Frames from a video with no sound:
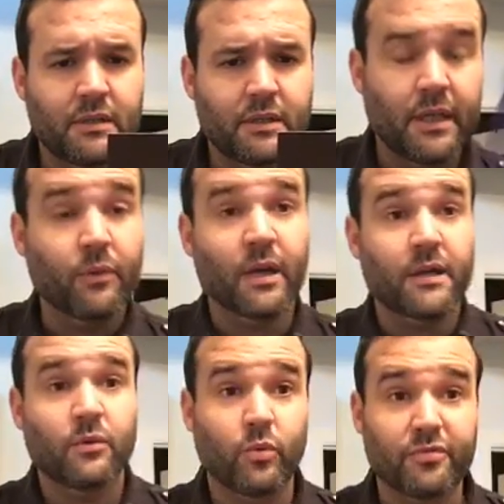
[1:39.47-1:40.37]
Anyway,
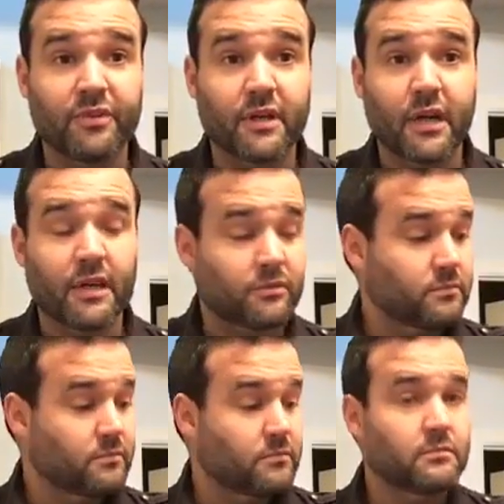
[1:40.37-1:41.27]
we'll figure out
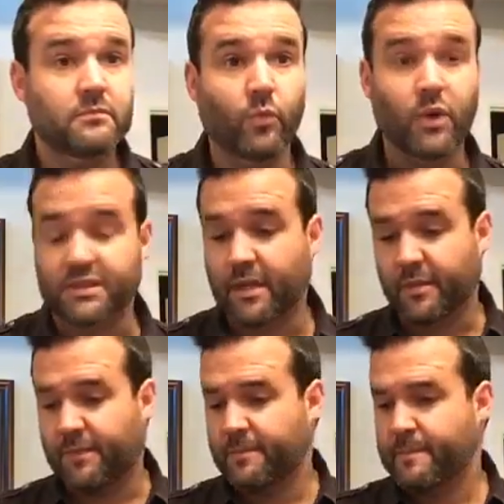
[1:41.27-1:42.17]
what's coming.